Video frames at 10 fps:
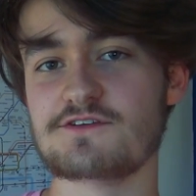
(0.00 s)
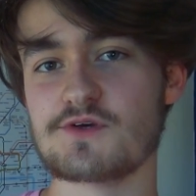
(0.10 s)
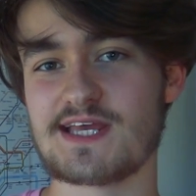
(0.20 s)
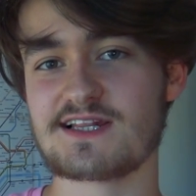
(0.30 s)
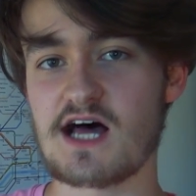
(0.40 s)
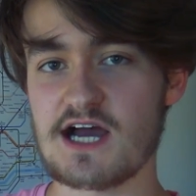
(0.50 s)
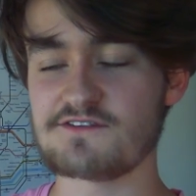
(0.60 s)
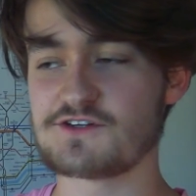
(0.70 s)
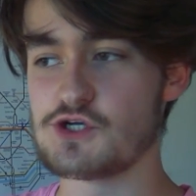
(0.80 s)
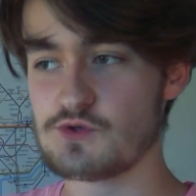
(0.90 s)
of doing
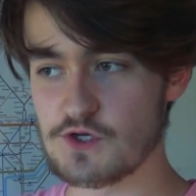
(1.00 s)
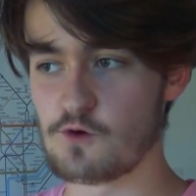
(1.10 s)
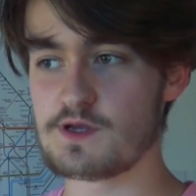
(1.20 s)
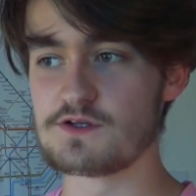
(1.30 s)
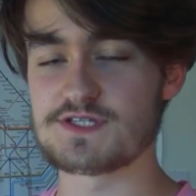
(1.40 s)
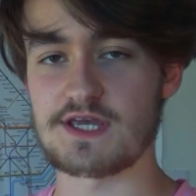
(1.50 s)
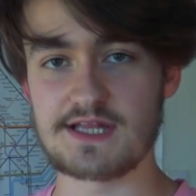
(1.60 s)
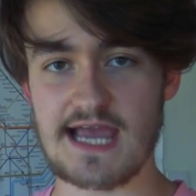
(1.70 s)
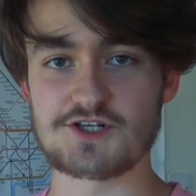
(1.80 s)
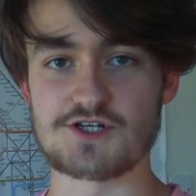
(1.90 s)
live tutorials
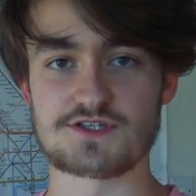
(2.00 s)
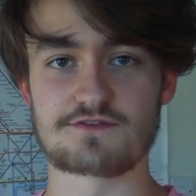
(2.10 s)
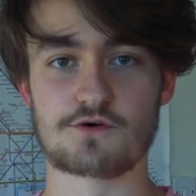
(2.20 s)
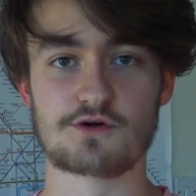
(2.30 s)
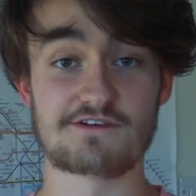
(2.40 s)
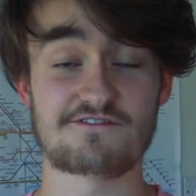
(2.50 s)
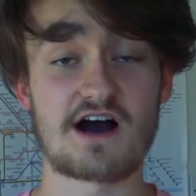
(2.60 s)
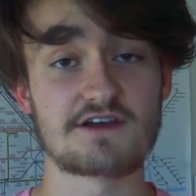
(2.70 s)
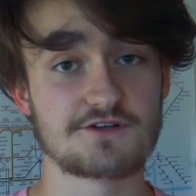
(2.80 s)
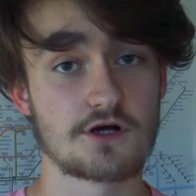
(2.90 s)
and lectures for the
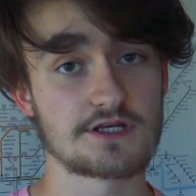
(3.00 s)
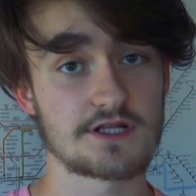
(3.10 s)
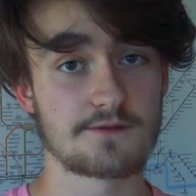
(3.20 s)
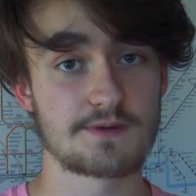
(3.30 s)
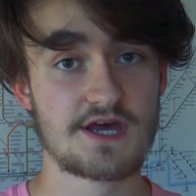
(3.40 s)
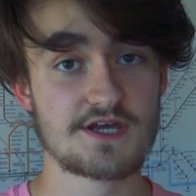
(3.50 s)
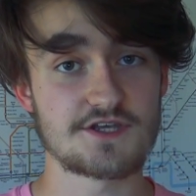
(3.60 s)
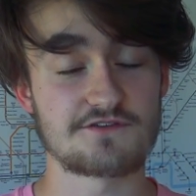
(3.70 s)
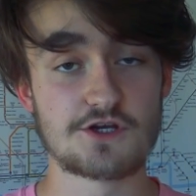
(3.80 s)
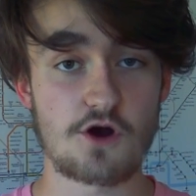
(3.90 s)
five dollar Club.
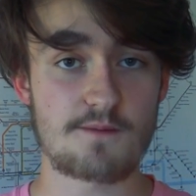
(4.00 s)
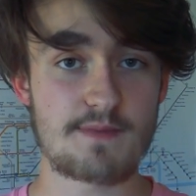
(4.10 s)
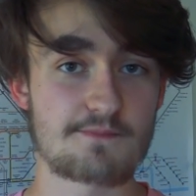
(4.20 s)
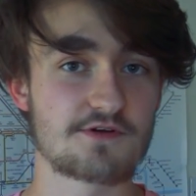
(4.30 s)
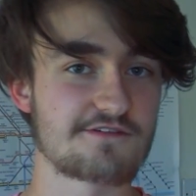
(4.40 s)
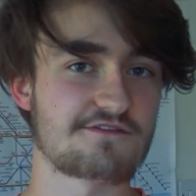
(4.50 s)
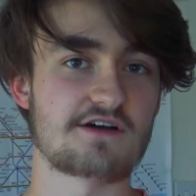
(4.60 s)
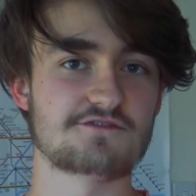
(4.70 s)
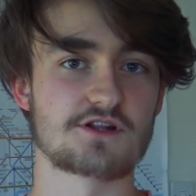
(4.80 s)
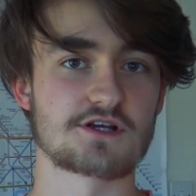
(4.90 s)
So if you're not a member of the
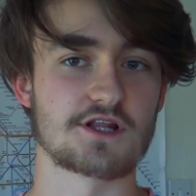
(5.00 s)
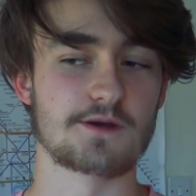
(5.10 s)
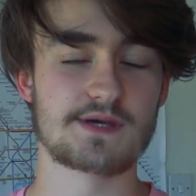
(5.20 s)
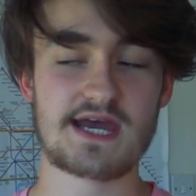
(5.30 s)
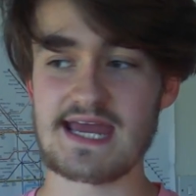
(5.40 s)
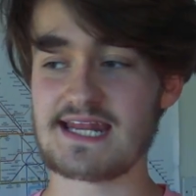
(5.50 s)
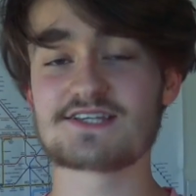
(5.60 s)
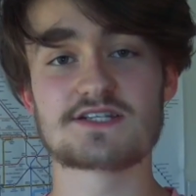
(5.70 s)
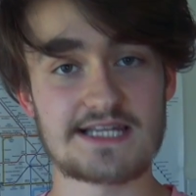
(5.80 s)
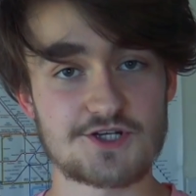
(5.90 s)
five dollar Club, it
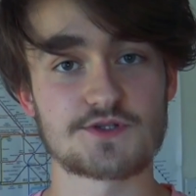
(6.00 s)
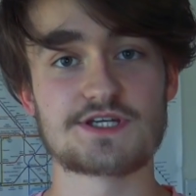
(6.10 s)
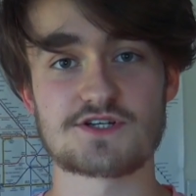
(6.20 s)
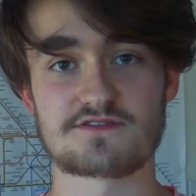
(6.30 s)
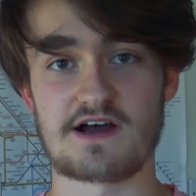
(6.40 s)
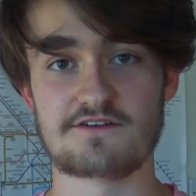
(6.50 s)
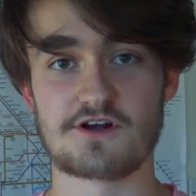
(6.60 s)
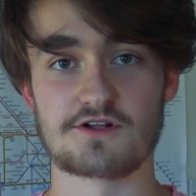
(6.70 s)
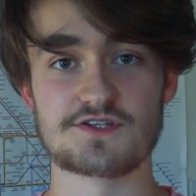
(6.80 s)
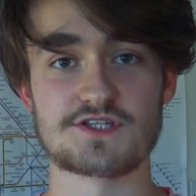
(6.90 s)
is literally just five
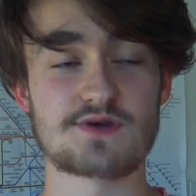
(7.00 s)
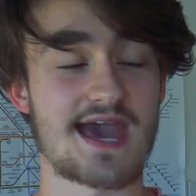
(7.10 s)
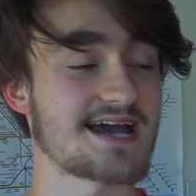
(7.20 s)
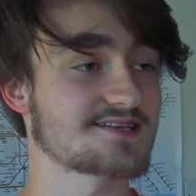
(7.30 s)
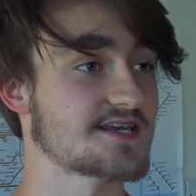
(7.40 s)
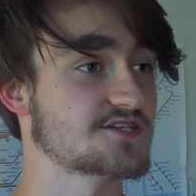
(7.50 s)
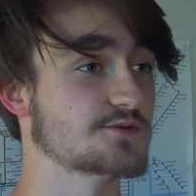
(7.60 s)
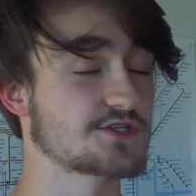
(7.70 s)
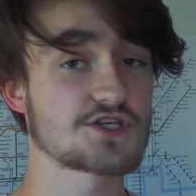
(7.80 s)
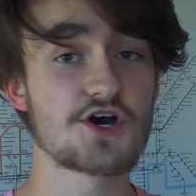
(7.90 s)
dollars. You get access
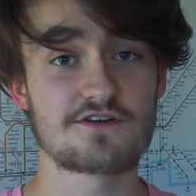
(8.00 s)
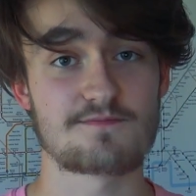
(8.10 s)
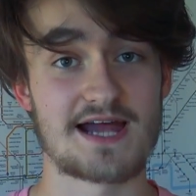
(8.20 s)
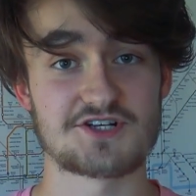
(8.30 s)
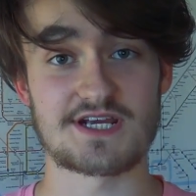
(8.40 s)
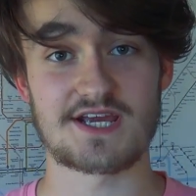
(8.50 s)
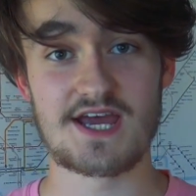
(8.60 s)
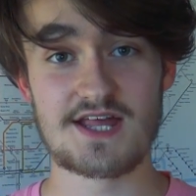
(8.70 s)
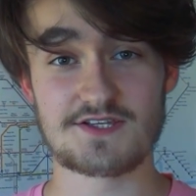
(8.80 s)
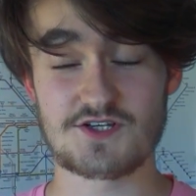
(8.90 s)
to a ton of magic.
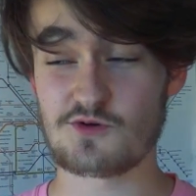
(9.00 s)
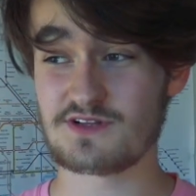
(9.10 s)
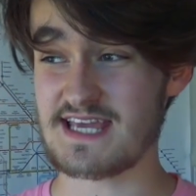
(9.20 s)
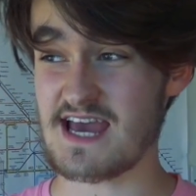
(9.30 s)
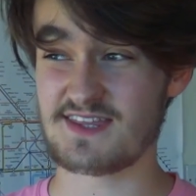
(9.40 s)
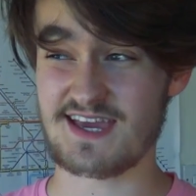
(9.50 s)
There's currently, I